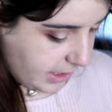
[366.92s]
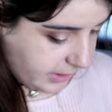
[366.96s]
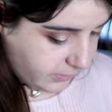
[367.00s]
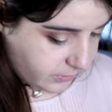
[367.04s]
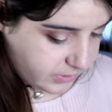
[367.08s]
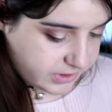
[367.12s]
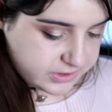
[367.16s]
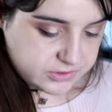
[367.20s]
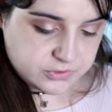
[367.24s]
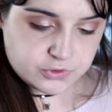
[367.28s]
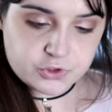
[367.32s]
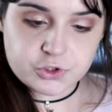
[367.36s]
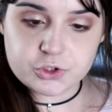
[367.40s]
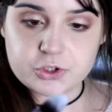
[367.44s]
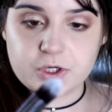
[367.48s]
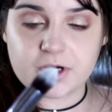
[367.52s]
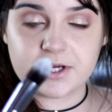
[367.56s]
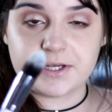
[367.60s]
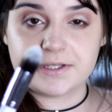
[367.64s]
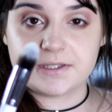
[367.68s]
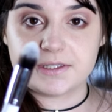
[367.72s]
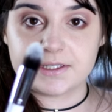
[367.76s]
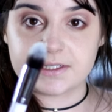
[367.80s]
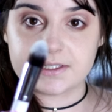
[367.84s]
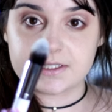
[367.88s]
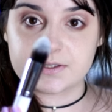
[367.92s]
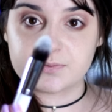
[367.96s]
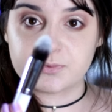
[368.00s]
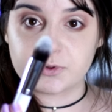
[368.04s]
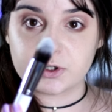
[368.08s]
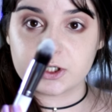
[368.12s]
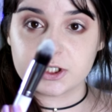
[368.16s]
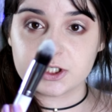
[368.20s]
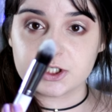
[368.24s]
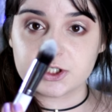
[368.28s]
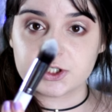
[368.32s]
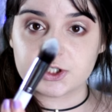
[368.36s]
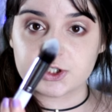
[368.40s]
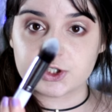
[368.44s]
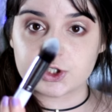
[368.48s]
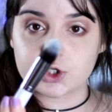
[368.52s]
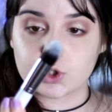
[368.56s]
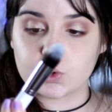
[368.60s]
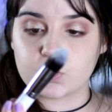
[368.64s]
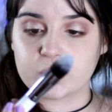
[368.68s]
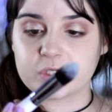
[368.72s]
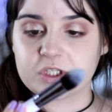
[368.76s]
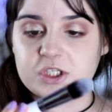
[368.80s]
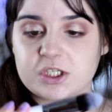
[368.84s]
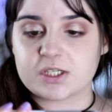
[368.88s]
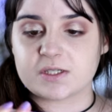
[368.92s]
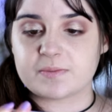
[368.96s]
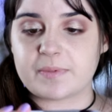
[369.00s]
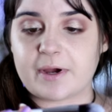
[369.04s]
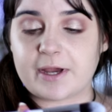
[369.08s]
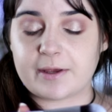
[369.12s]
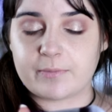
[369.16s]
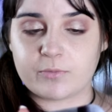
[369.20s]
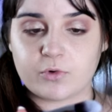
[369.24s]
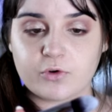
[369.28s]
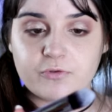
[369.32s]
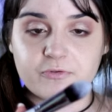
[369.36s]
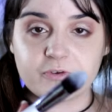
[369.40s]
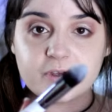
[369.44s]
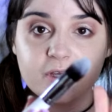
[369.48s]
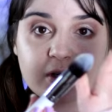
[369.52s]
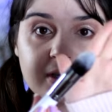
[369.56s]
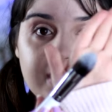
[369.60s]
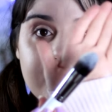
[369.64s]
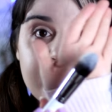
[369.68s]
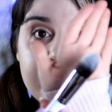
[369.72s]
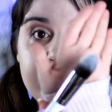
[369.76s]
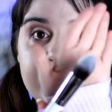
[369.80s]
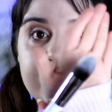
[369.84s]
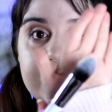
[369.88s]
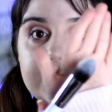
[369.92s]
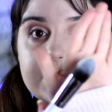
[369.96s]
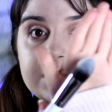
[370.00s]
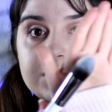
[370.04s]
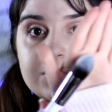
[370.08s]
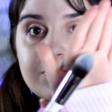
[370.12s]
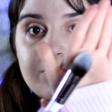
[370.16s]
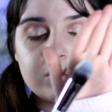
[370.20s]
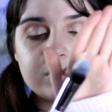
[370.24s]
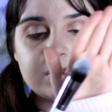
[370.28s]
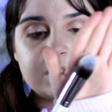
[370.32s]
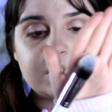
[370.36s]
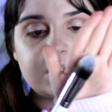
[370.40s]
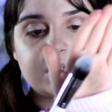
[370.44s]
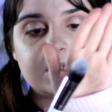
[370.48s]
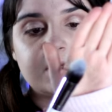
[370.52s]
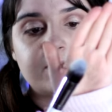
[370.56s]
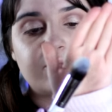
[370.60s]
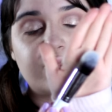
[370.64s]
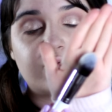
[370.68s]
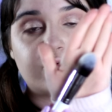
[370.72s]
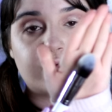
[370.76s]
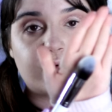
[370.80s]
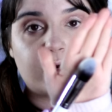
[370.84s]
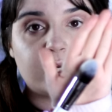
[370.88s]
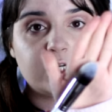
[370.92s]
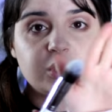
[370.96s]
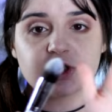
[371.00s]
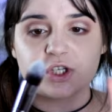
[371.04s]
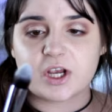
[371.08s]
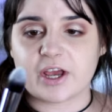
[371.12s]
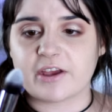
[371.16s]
I wanted to try this brush, which is by Morphe again, and it's a pointy brush.